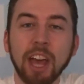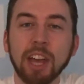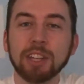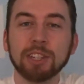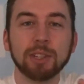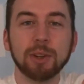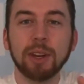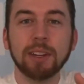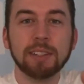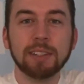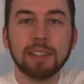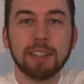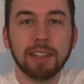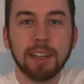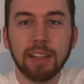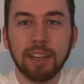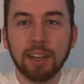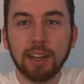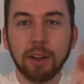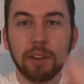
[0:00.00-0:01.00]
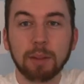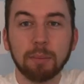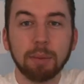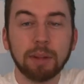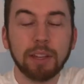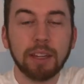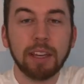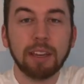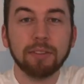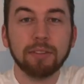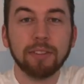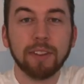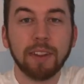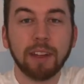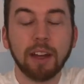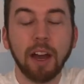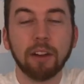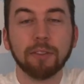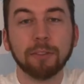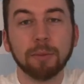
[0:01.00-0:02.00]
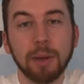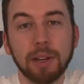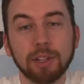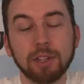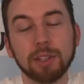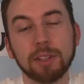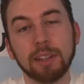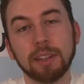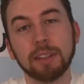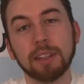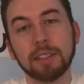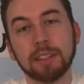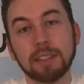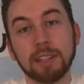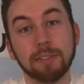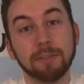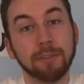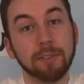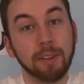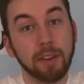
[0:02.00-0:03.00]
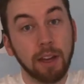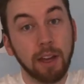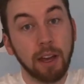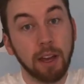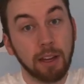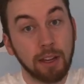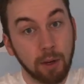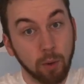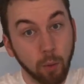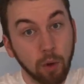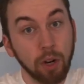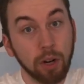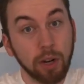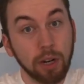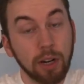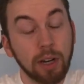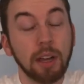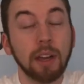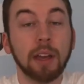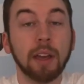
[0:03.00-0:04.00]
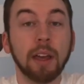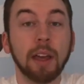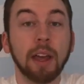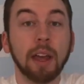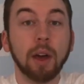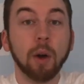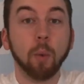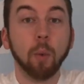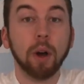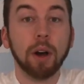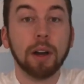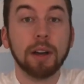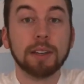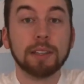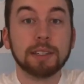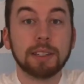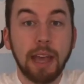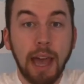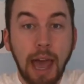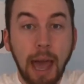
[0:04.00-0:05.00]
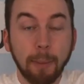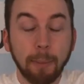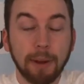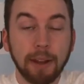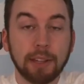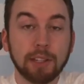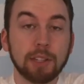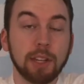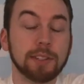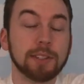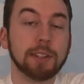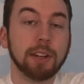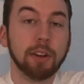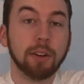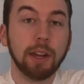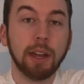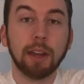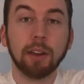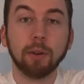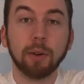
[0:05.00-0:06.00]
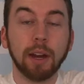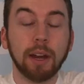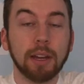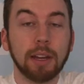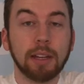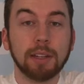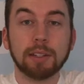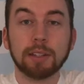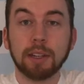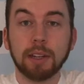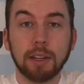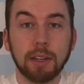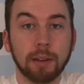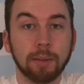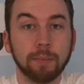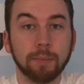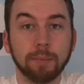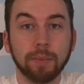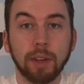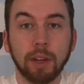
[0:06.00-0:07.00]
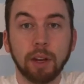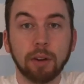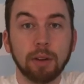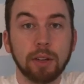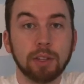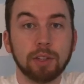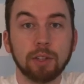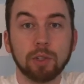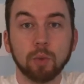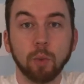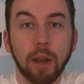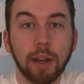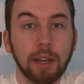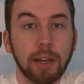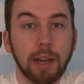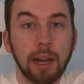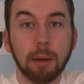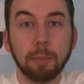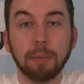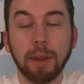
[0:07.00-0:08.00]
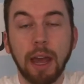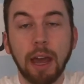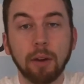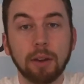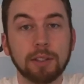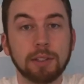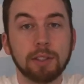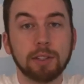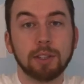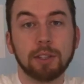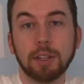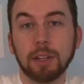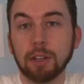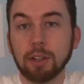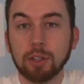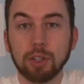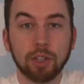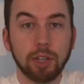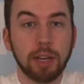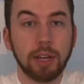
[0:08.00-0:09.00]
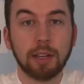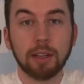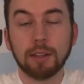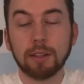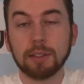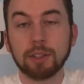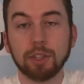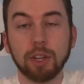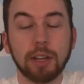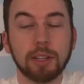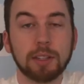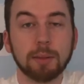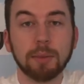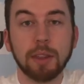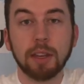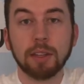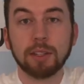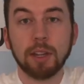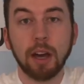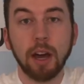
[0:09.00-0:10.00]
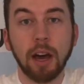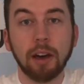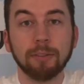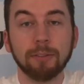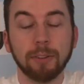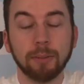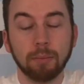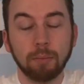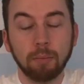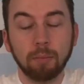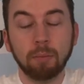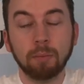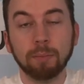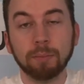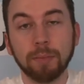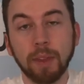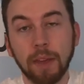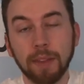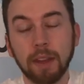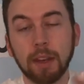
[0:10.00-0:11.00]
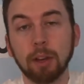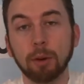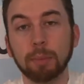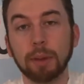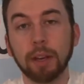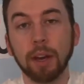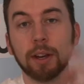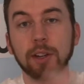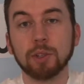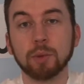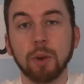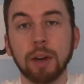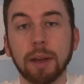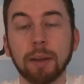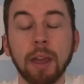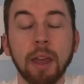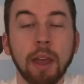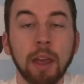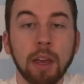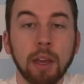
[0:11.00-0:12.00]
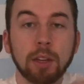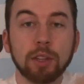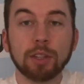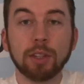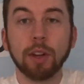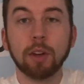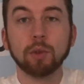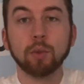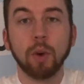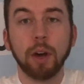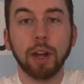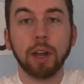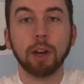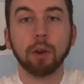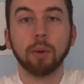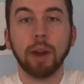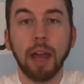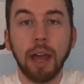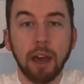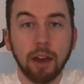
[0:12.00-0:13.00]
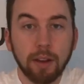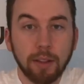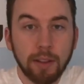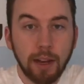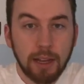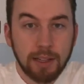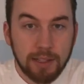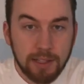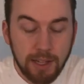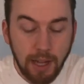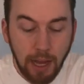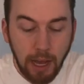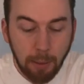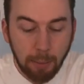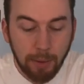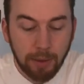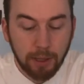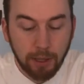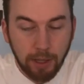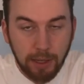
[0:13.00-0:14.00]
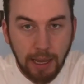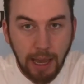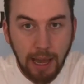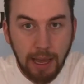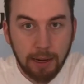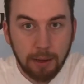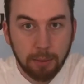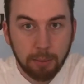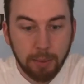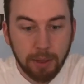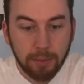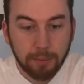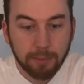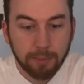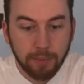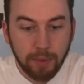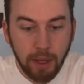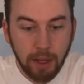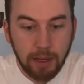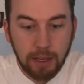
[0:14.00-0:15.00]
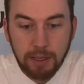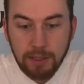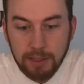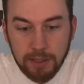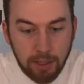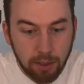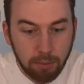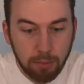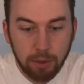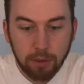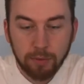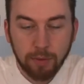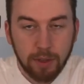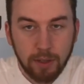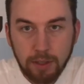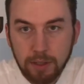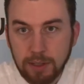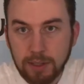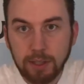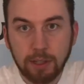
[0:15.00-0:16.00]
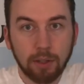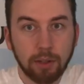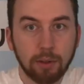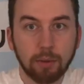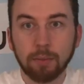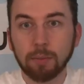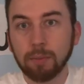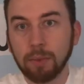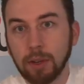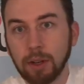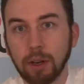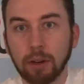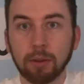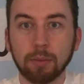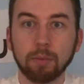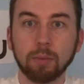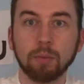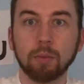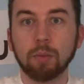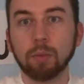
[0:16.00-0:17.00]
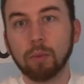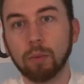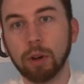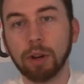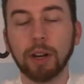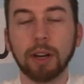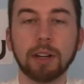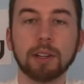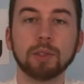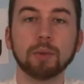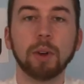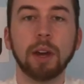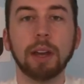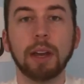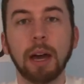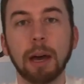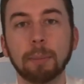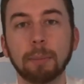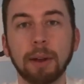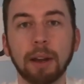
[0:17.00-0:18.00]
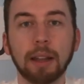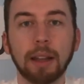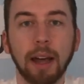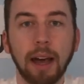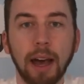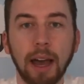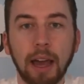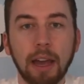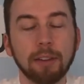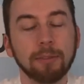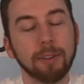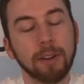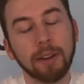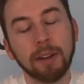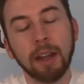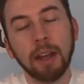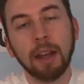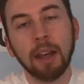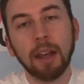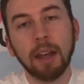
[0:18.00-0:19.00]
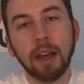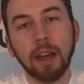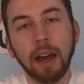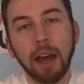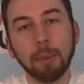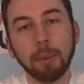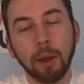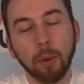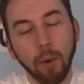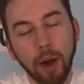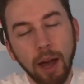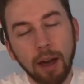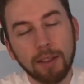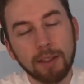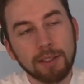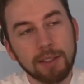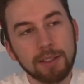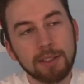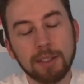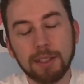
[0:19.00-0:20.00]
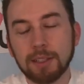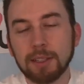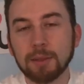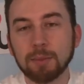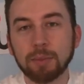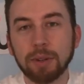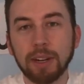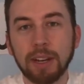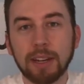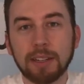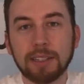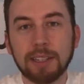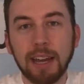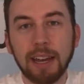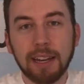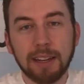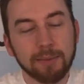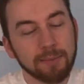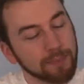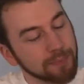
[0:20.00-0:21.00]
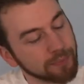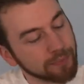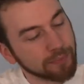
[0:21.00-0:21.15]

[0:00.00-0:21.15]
So instantly, you know, the belief and the confirmation that this stuff can work was happening. So I said, okay, great. He's gonna, you know, he's just waking up now. He's just gonna shake some things off, and then he'll be on his way. So then I was walking around, and then I stop and look at him, and he's still moving, still, you know, working his way up and alive. And I'm like, wow, this is pretty exciting.